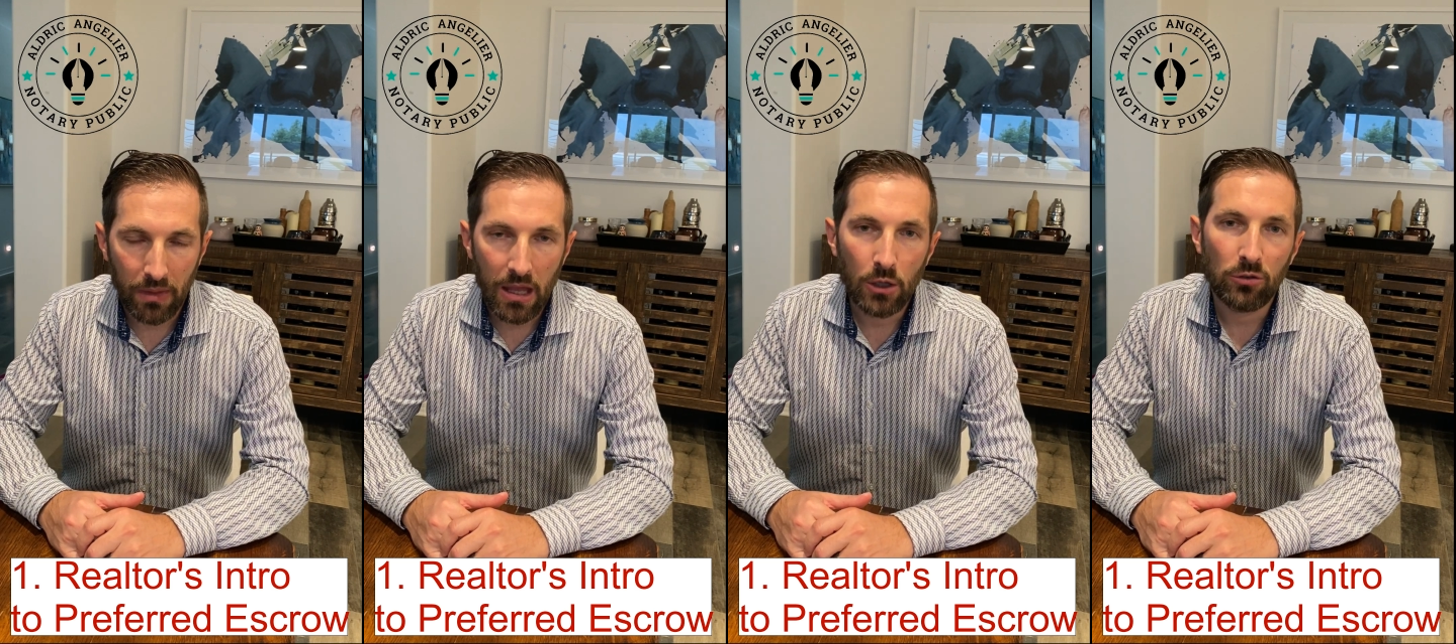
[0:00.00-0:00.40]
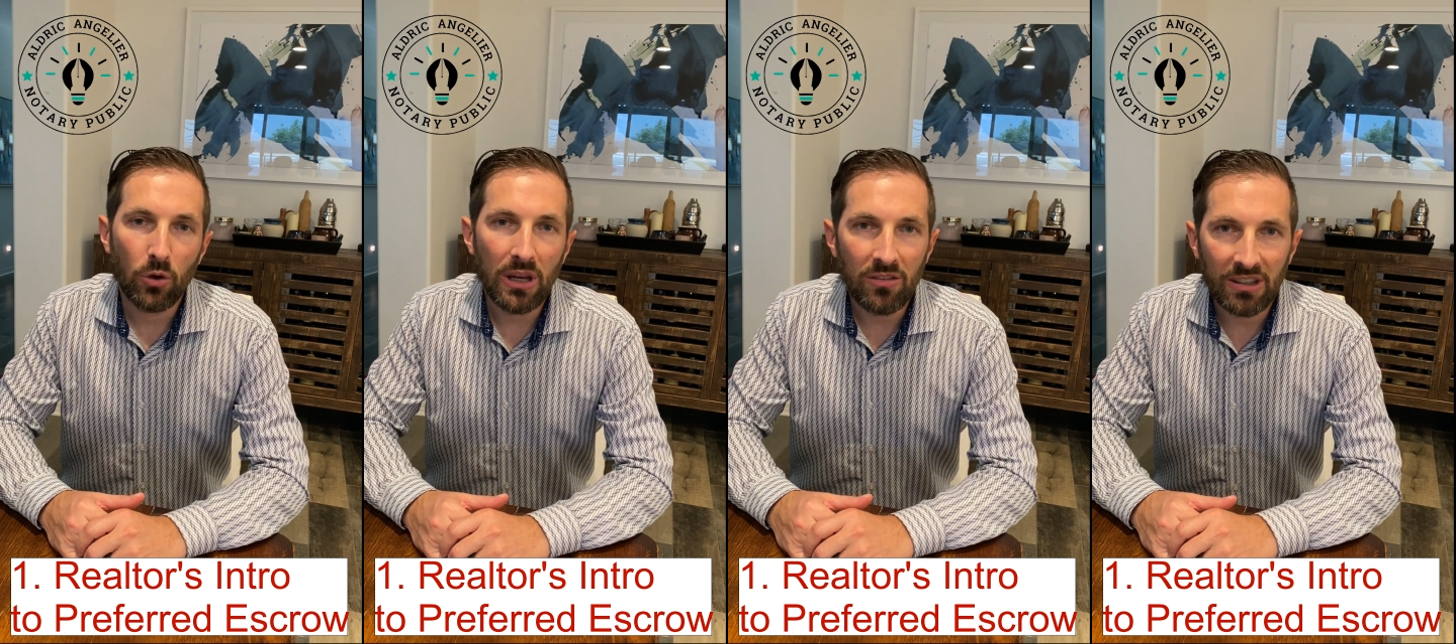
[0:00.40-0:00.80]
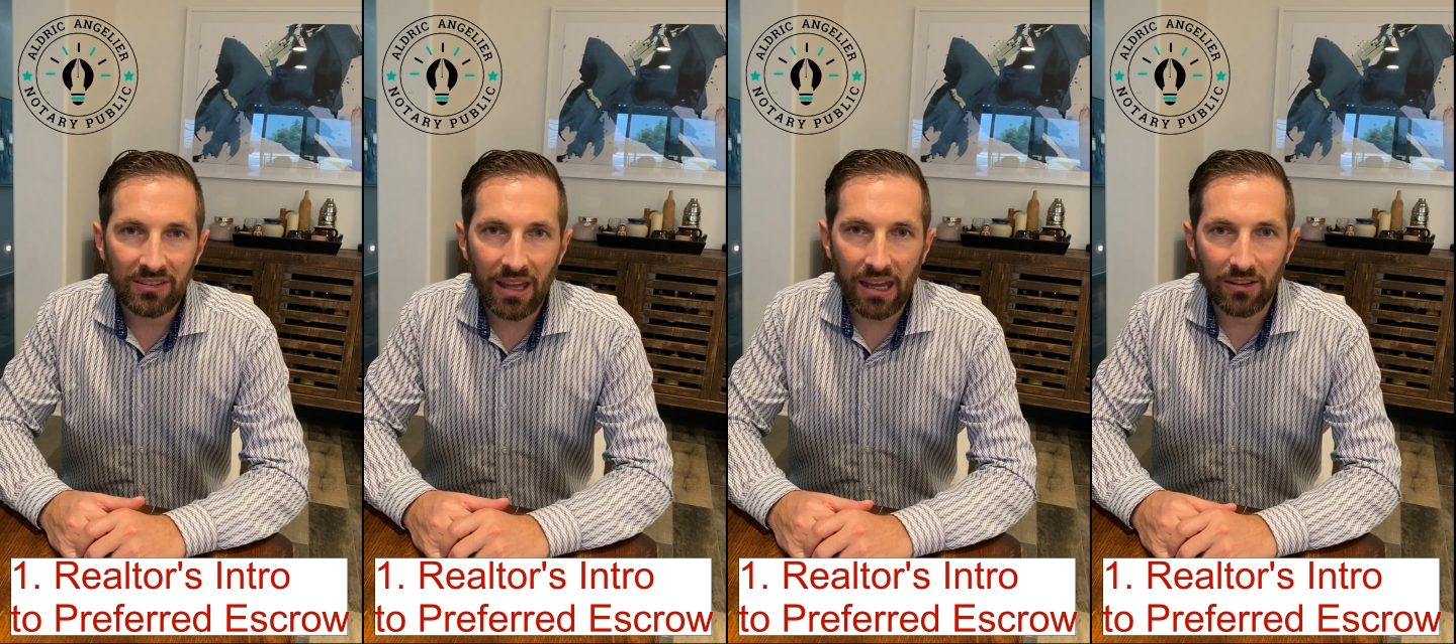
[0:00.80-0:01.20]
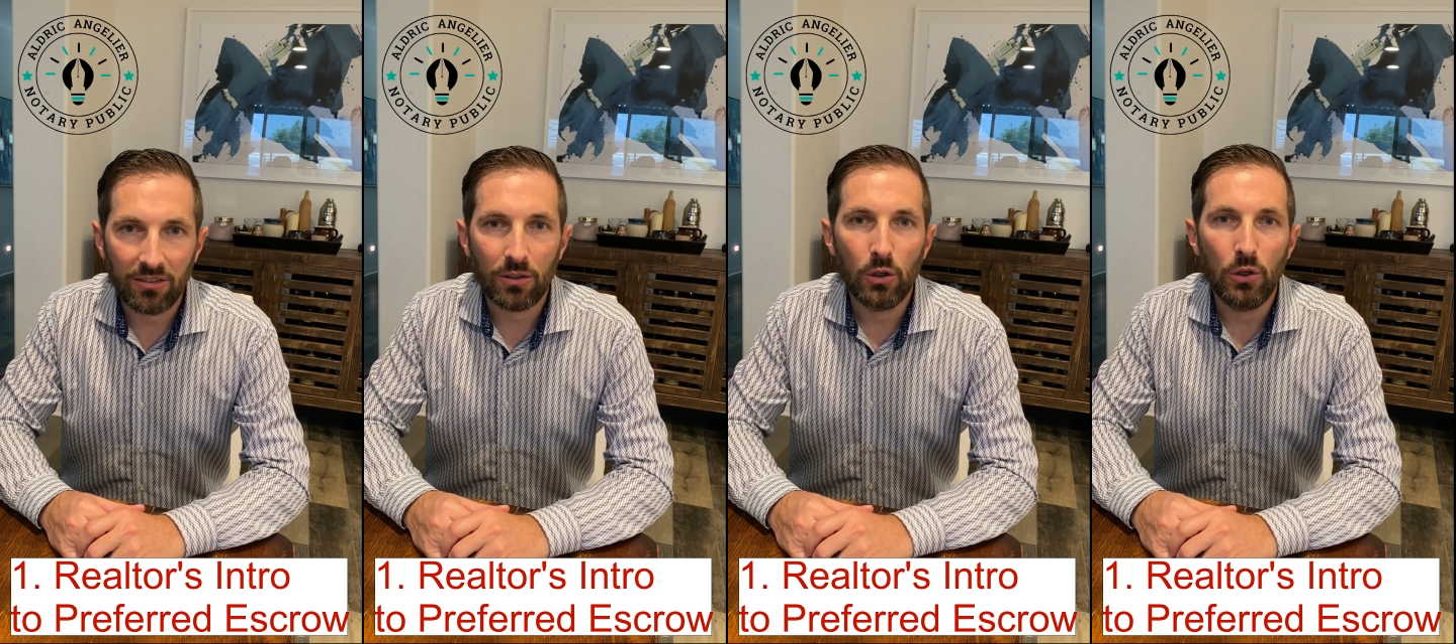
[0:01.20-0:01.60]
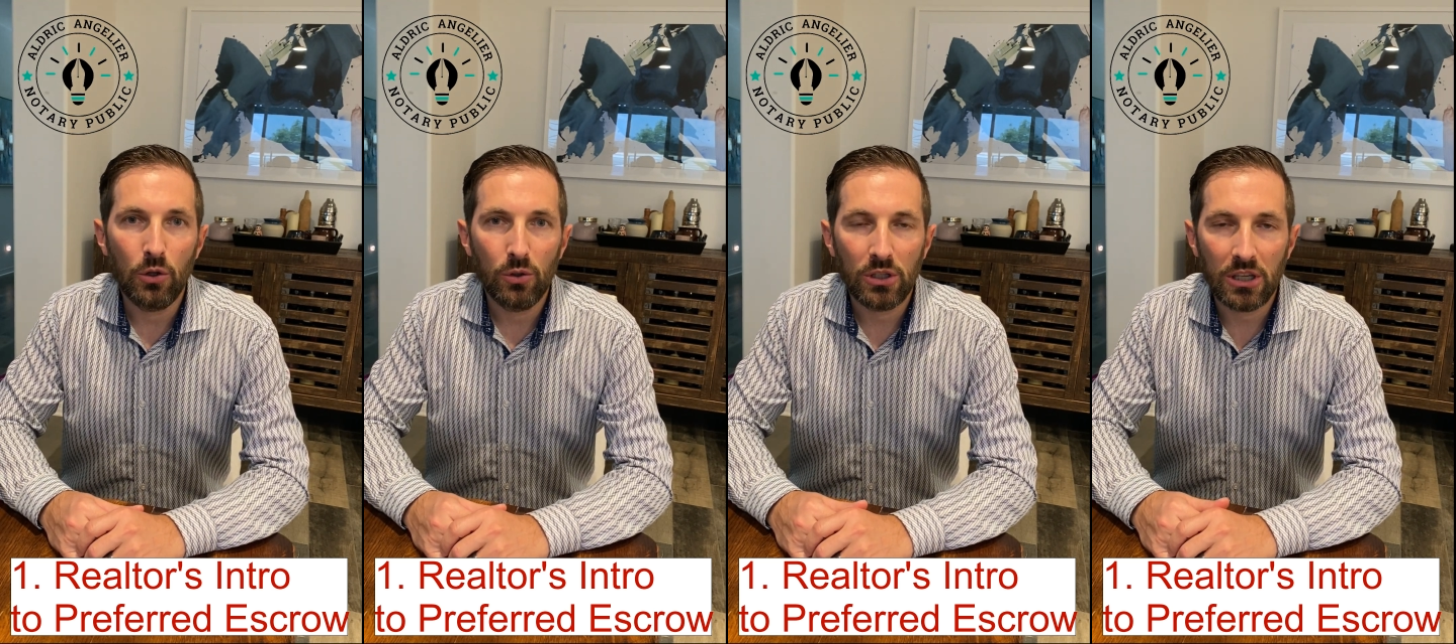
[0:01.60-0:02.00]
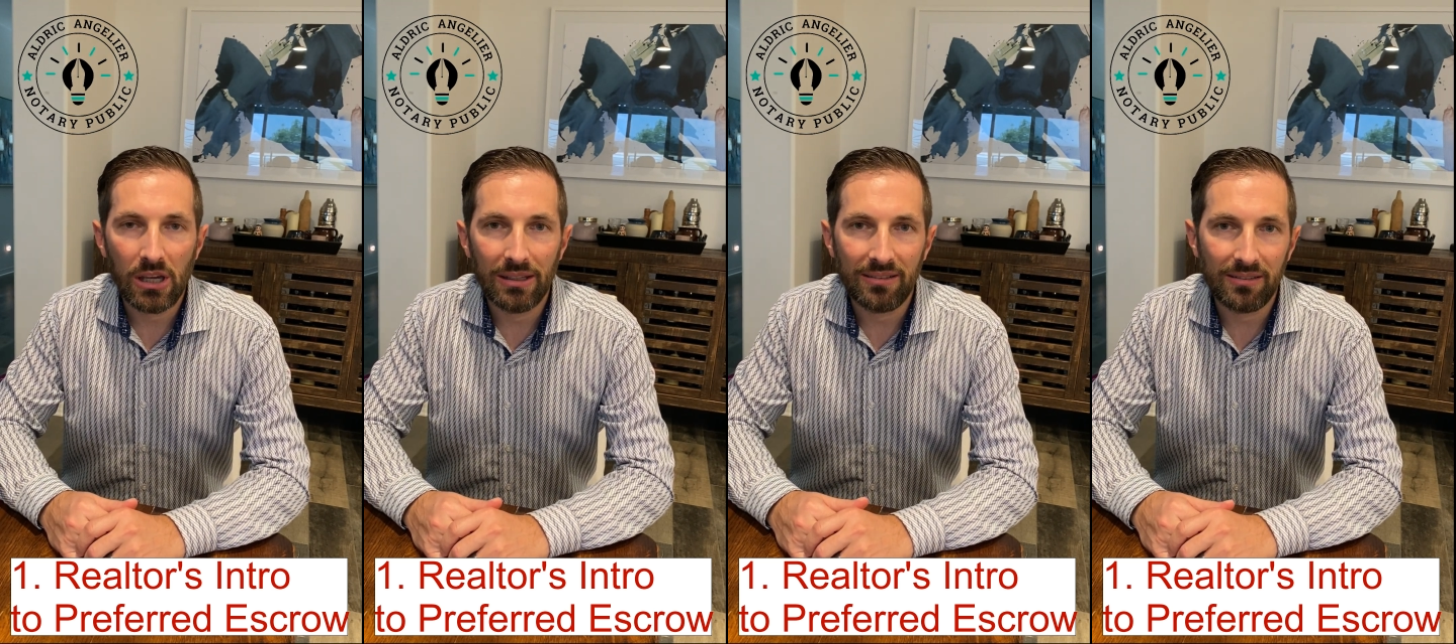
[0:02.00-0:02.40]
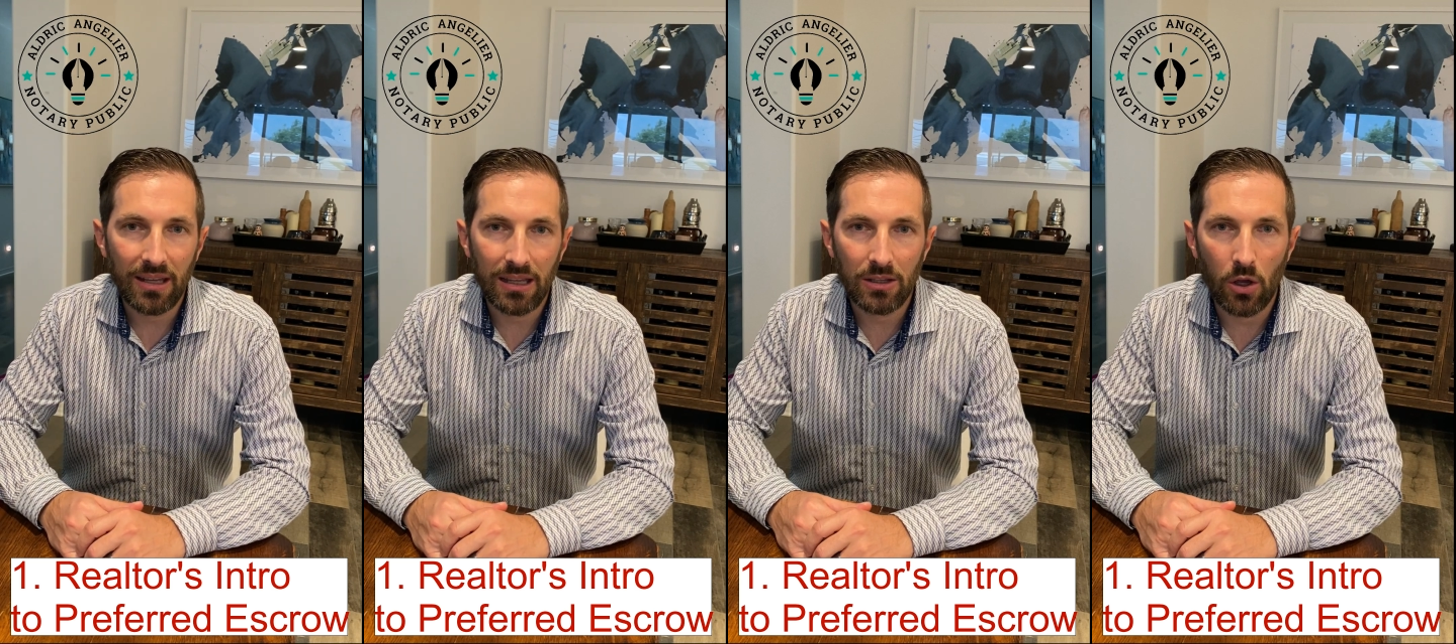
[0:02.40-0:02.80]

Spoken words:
So in this case, you can send